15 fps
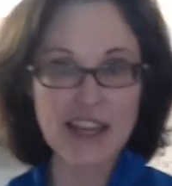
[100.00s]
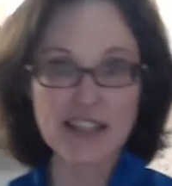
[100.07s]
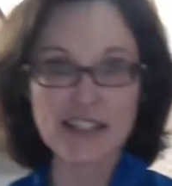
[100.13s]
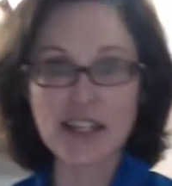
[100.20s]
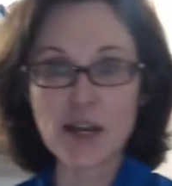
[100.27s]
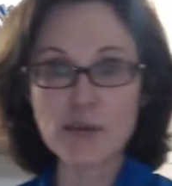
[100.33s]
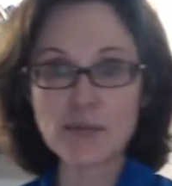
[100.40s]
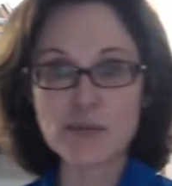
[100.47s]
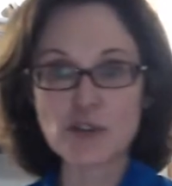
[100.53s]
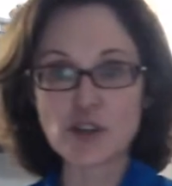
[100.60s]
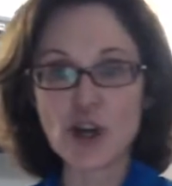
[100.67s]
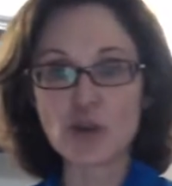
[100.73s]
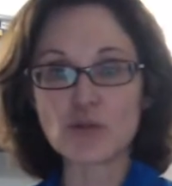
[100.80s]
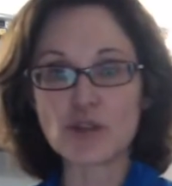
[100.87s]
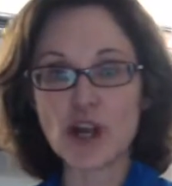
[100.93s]
Some
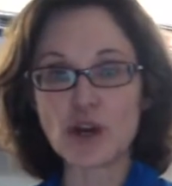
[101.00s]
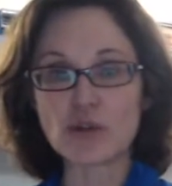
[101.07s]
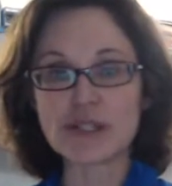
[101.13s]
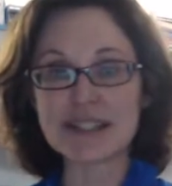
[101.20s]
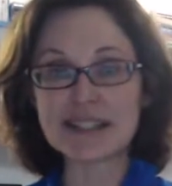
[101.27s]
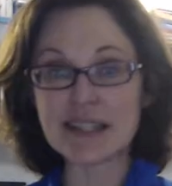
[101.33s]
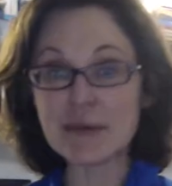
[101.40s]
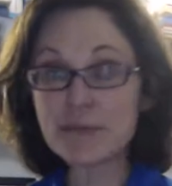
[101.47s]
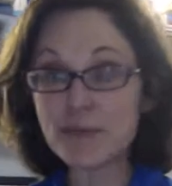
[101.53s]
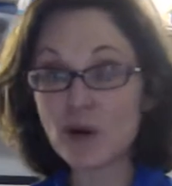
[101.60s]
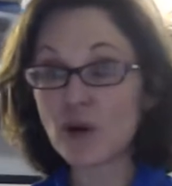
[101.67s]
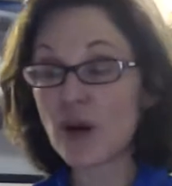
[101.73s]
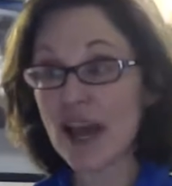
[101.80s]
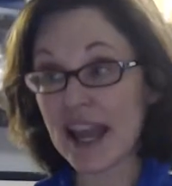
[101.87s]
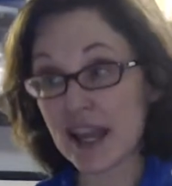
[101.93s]
don't know
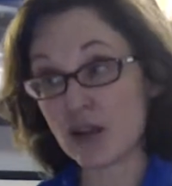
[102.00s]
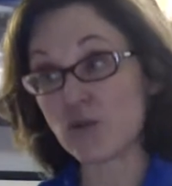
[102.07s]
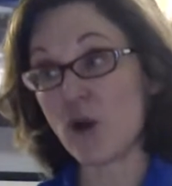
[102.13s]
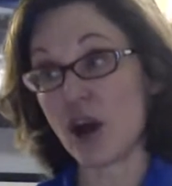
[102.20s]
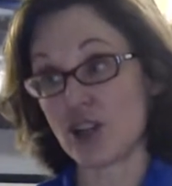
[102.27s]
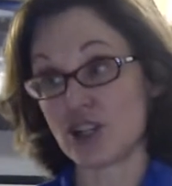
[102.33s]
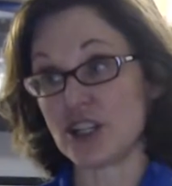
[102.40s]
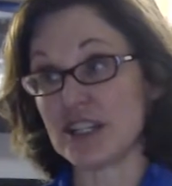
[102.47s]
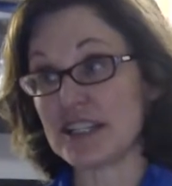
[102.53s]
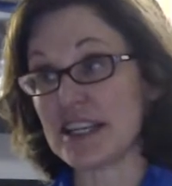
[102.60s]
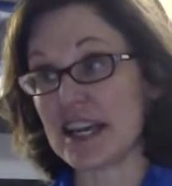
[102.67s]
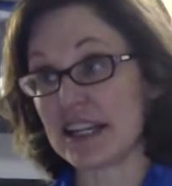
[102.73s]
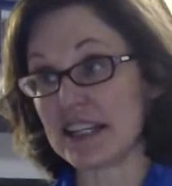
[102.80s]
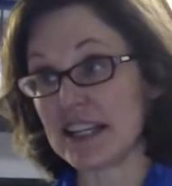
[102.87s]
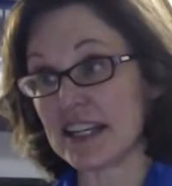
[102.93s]
simple hand washing
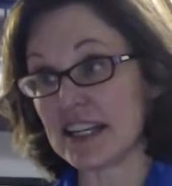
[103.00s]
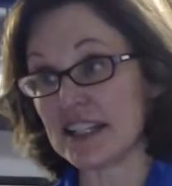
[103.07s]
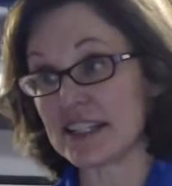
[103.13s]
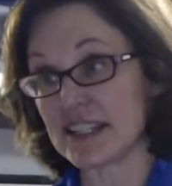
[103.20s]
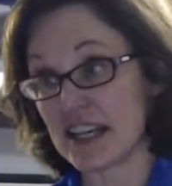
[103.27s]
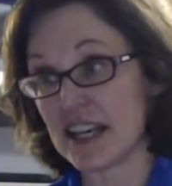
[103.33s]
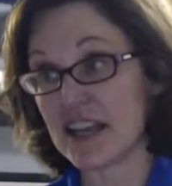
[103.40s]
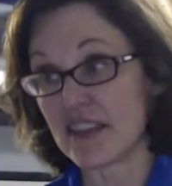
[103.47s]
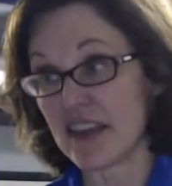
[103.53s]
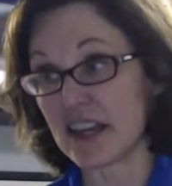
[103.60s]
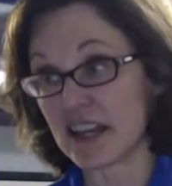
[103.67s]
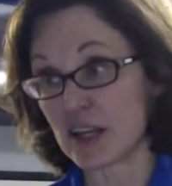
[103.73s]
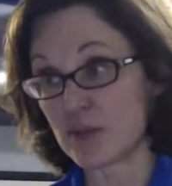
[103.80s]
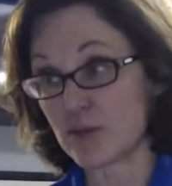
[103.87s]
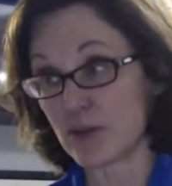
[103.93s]
techniques
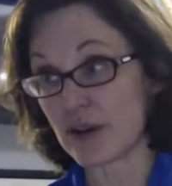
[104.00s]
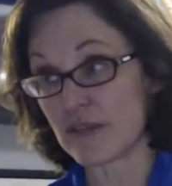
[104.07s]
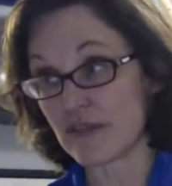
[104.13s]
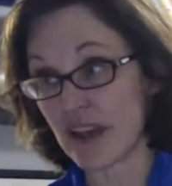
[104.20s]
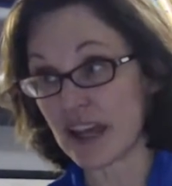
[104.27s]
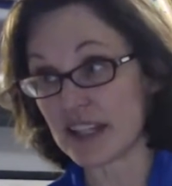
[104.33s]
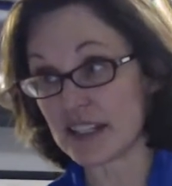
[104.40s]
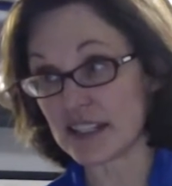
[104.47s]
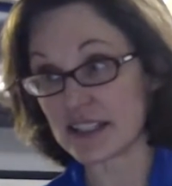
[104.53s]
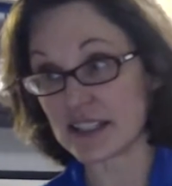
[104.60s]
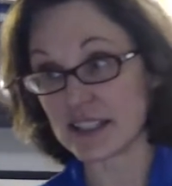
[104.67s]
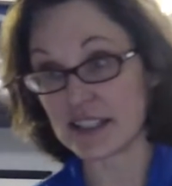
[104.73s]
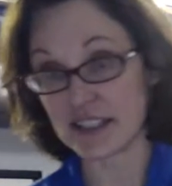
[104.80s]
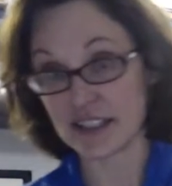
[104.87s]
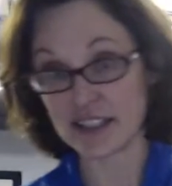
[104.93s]
that can prevent
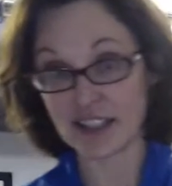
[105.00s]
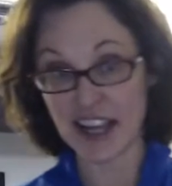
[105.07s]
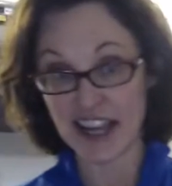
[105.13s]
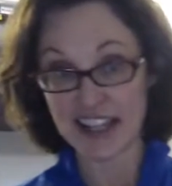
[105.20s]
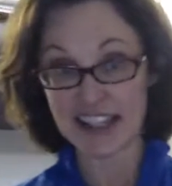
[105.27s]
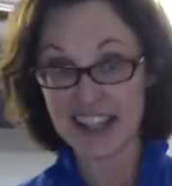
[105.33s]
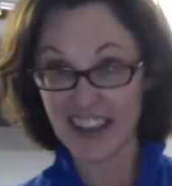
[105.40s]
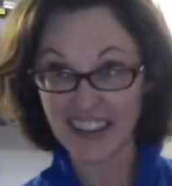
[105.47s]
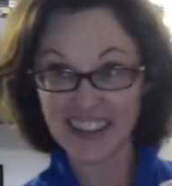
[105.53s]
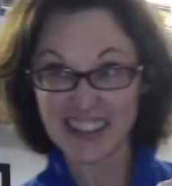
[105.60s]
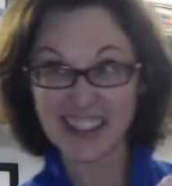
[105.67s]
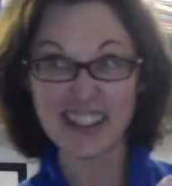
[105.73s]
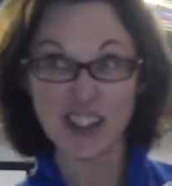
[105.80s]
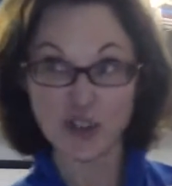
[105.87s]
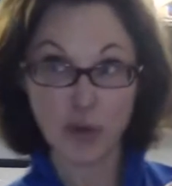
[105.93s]
diseases. And this
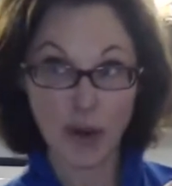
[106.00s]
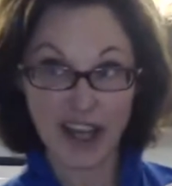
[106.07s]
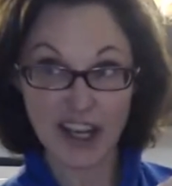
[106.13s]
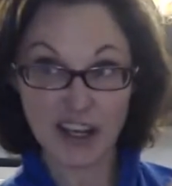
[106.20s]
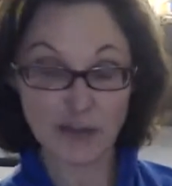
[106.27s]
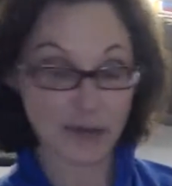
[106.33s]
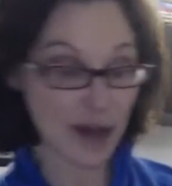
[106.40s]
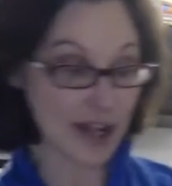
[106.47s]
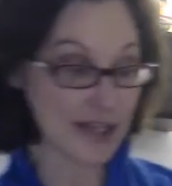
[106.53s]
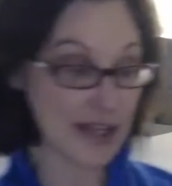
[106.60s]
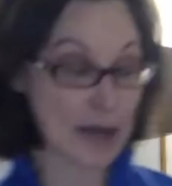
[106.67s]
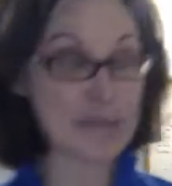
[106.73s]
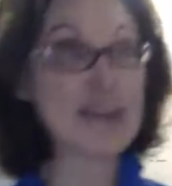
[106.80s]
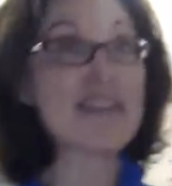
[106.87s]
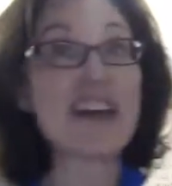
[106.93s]
is a twin of
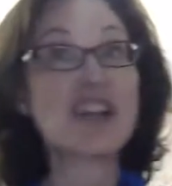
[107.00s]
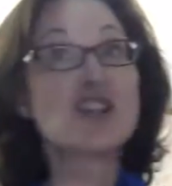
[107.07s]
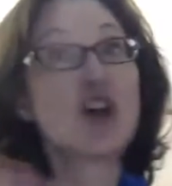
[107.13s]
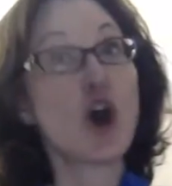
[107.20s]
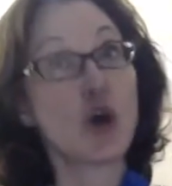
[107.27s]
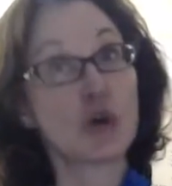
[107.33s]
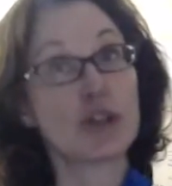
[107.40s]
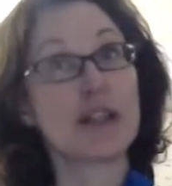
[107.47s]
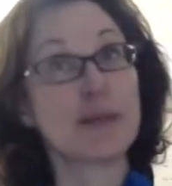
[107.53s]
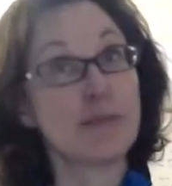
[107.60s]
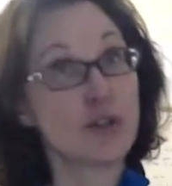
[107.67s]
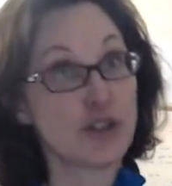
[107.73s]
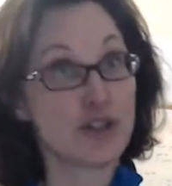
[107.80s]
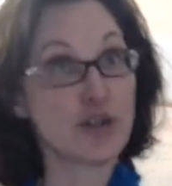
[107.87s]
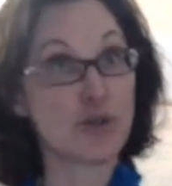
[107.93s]
mine. I mean, they totally
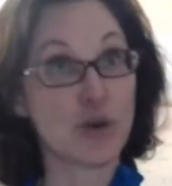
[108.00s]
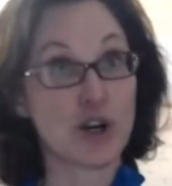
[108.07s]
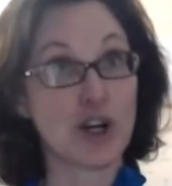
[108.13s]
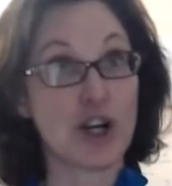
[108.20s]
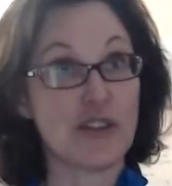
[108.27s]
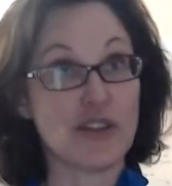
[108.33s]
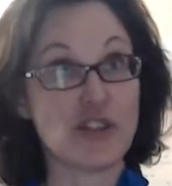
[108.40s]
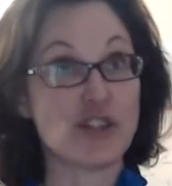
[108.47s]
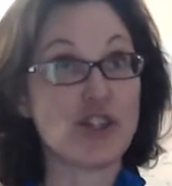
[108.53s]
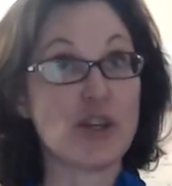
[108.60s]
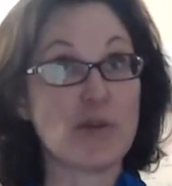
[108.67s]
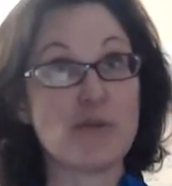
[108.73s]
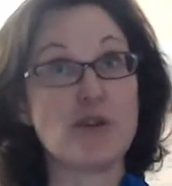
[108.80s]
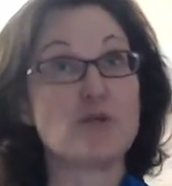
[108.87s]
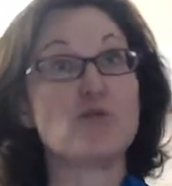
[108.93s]
put you to work on this
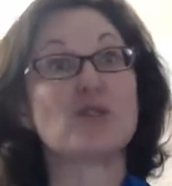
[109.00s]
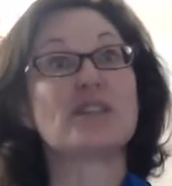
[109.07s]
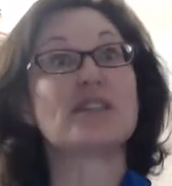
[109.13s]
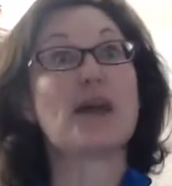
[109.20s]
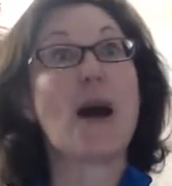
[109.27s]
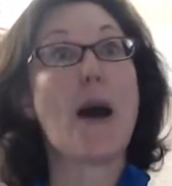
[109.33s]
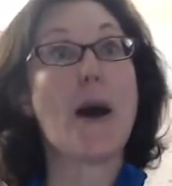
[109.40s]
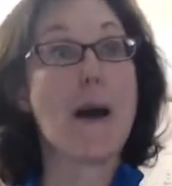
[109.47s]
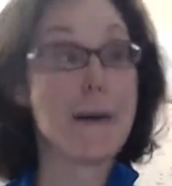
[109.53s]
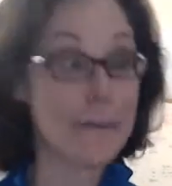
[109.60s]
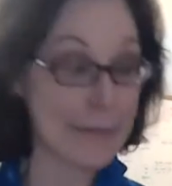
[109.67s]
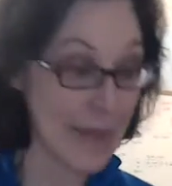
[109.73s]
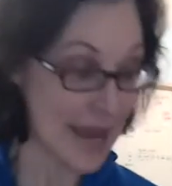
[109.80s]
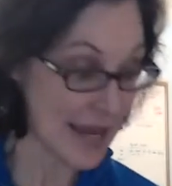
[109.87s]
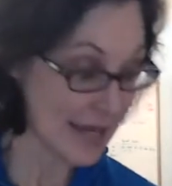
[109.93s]
ship. It was
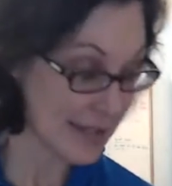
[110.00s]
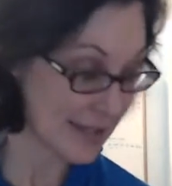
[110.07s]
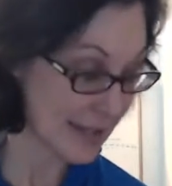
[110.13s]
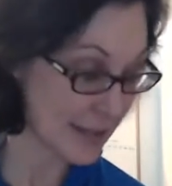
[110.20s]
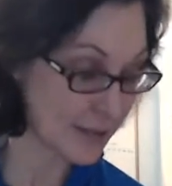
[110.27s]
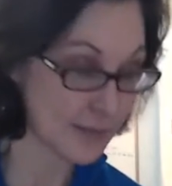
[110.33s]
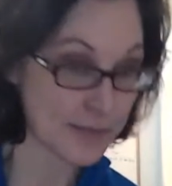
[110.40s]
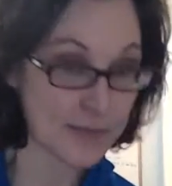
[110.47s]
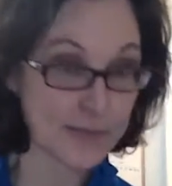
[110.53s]
amazing.